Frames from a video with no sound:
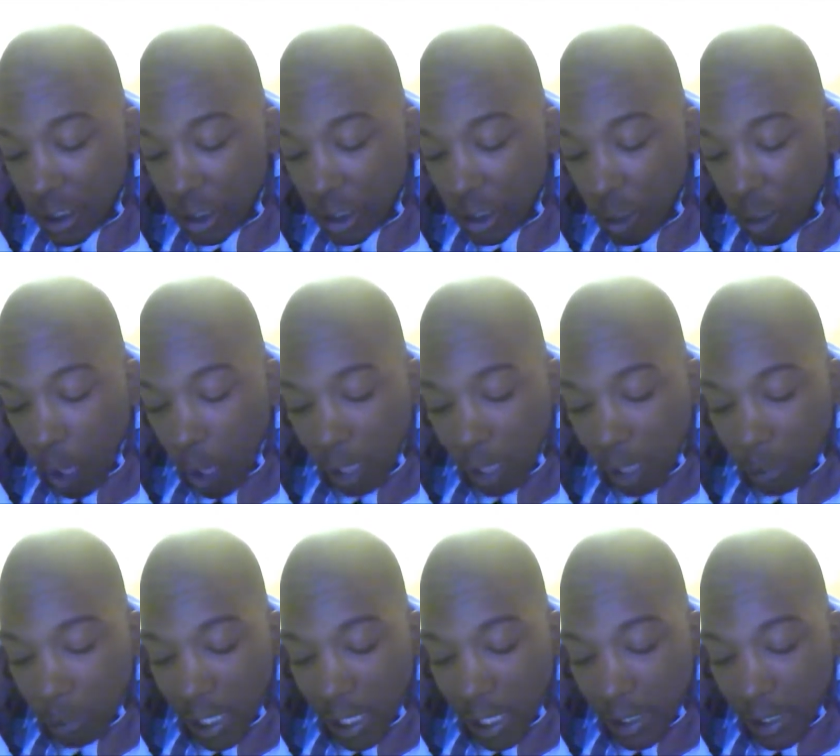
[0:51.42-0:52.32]
to walk
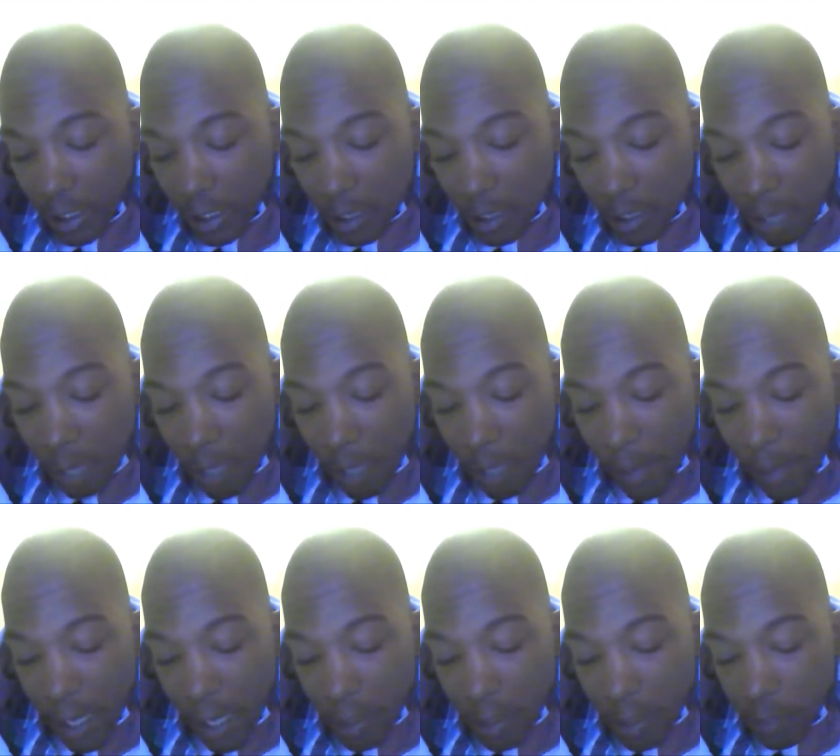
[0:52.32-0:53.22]
blindly in my
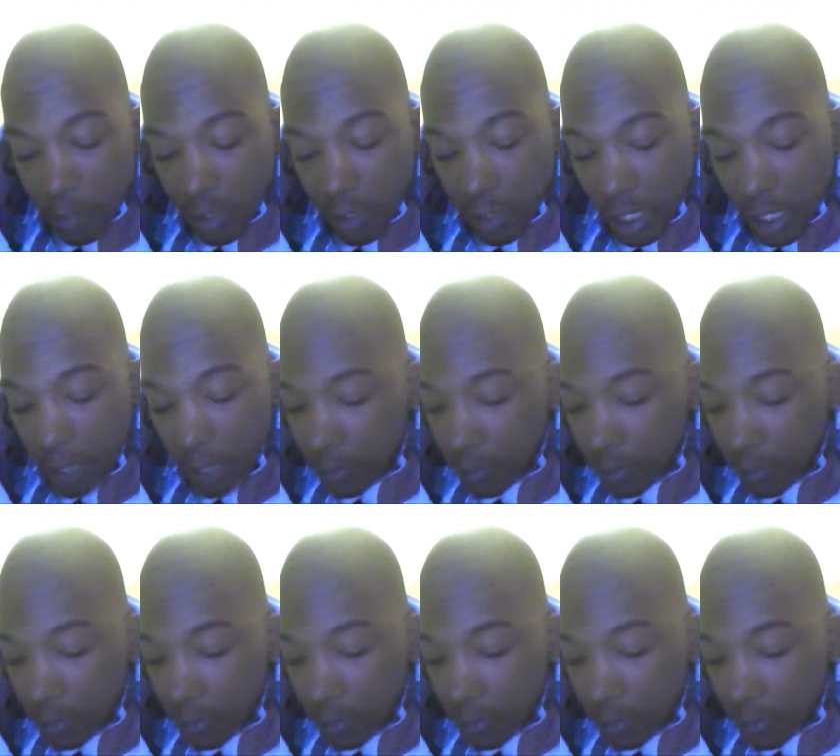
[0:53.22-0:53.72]
path of life and